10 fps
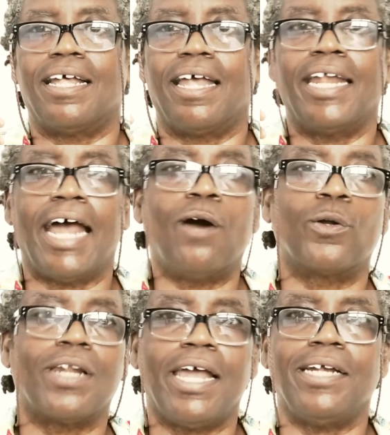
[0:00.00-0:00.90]
an
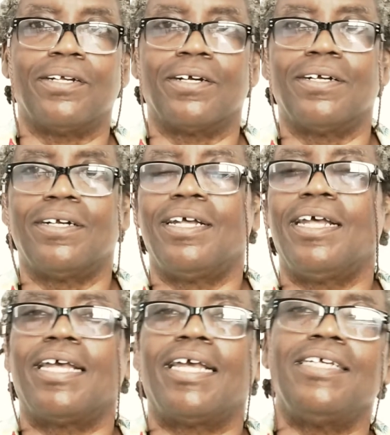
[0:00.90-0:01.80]
hour later,
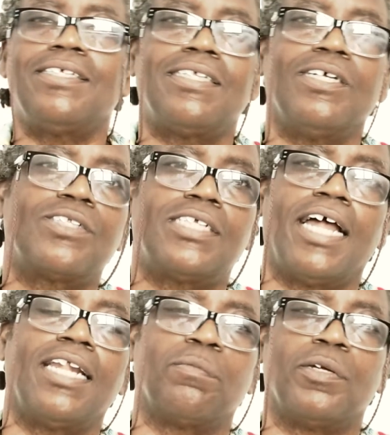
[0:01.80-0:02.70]
he's still
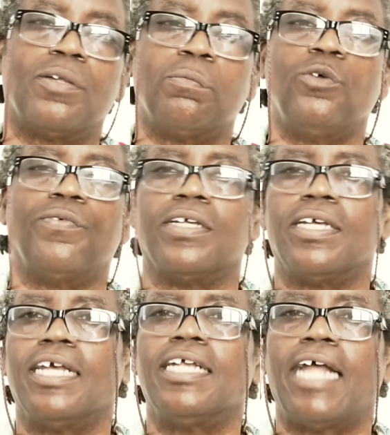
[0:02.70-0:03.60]
telling me the
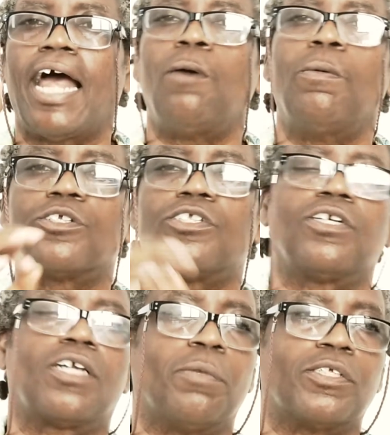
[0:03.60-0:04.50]
movie. It almost
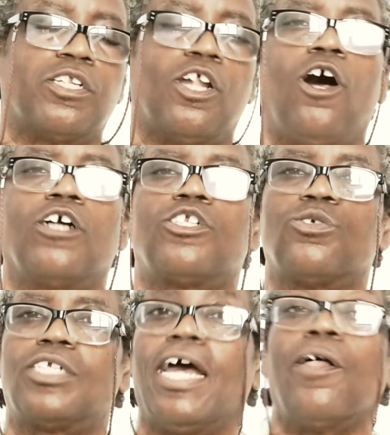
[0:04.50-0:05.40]
took him as long to
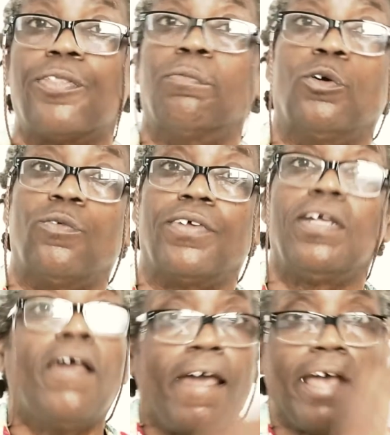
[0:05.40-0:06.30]
tell the
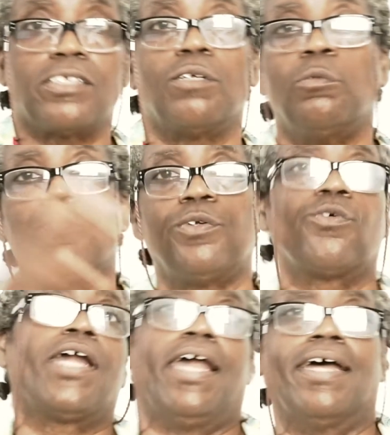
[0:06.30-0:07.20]
movie as the movie
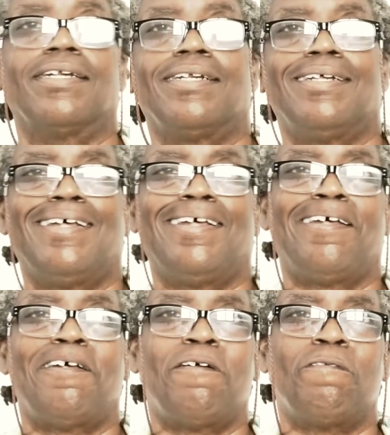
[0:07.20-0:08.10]
ran.
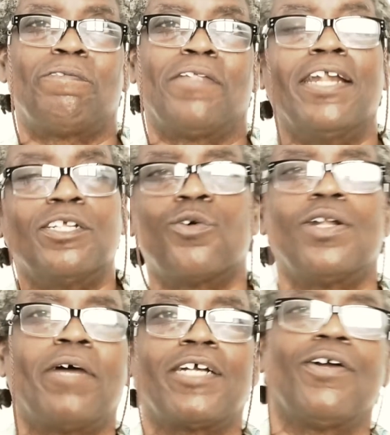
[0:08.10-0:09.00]
And it's one
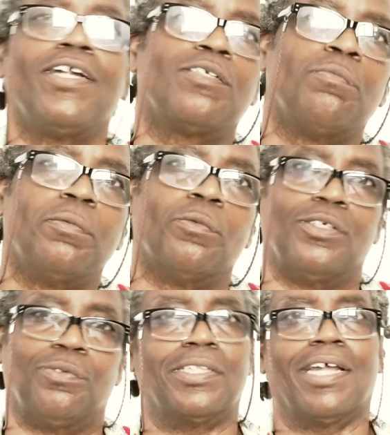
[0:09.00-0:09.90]
of my greatest
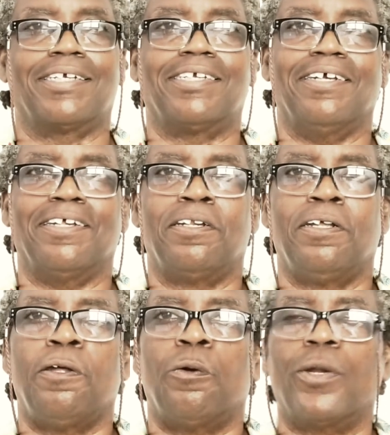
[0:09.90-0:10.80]
memories with that kid.
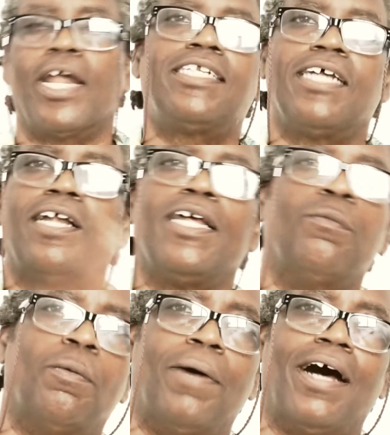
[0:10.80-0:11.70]
When I tell him
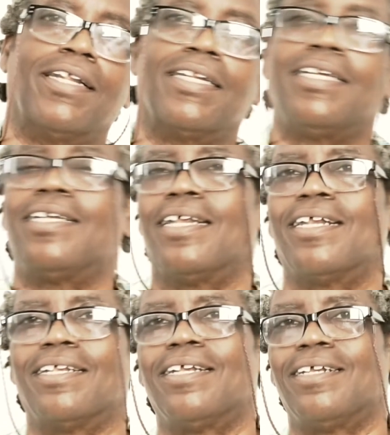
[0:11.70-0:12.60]
about it,
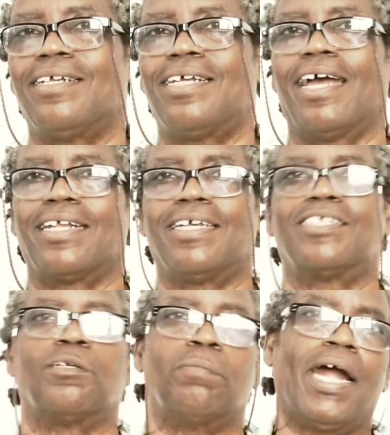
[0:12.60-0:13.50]
he kind of
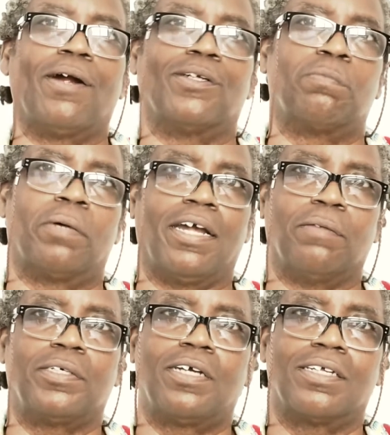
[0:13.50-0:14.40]
gets embarrassed by it
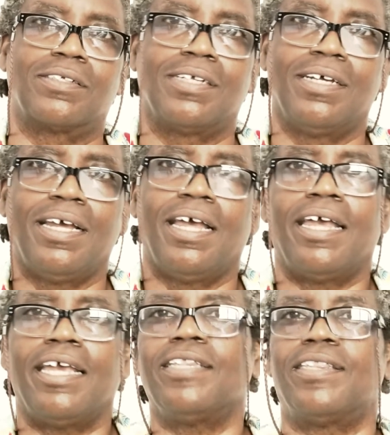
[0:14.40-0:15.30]
because
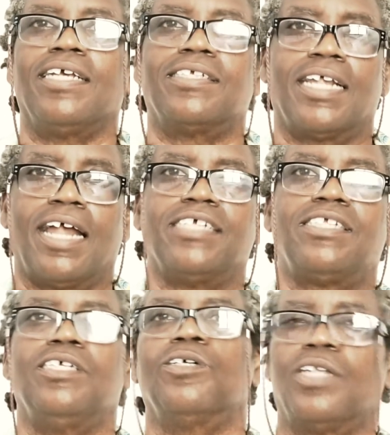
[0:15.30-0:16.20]
he thinks that I
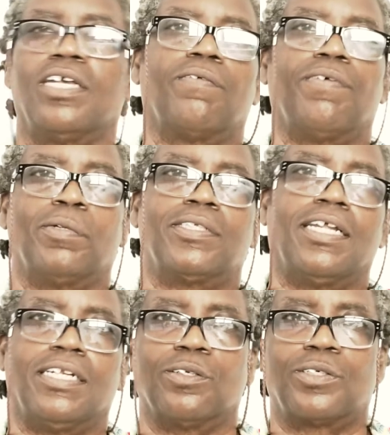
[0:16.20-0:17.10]
still think of him as
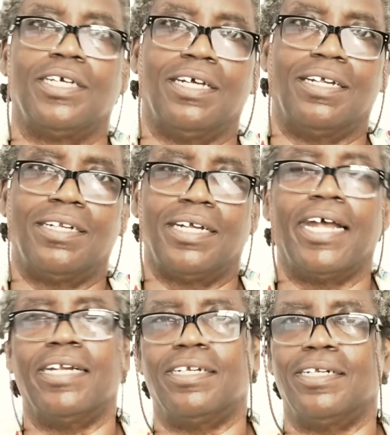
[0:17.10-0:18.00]
that little kid.
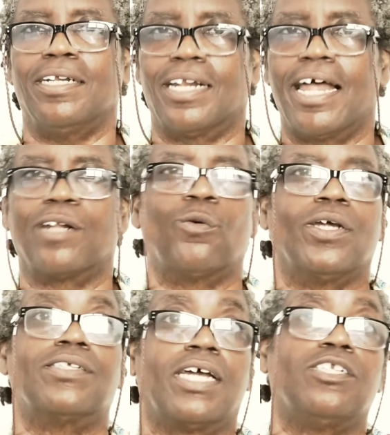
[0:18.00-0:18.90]
And in a lot of
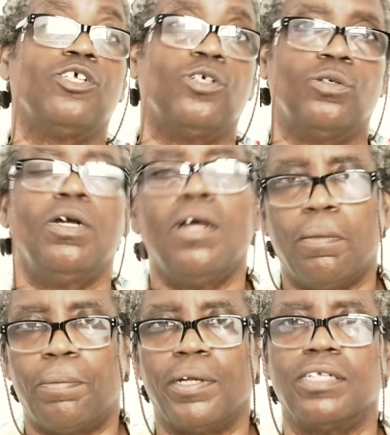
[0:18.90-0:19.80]
ways I do,
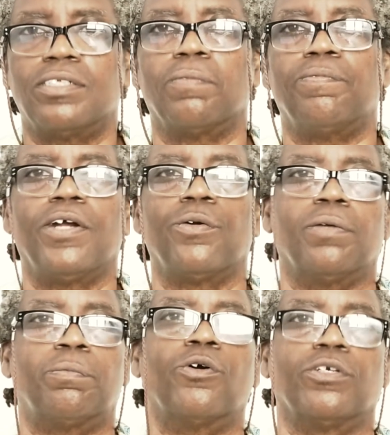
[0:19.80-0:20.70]
but in some very
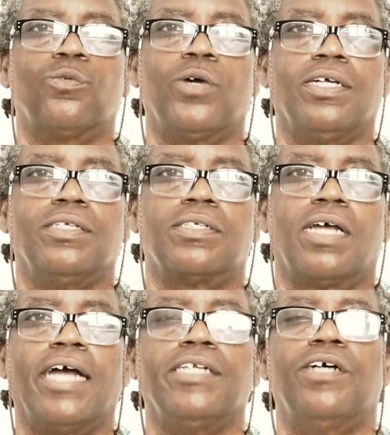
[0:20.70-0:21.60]
important ways
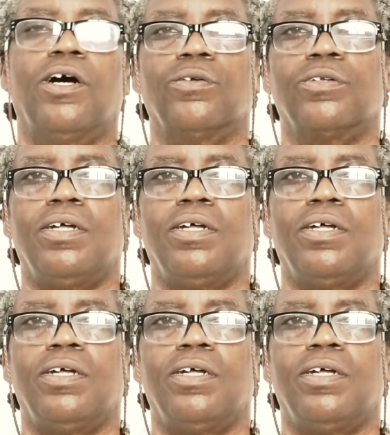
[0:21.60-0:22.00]
I don't.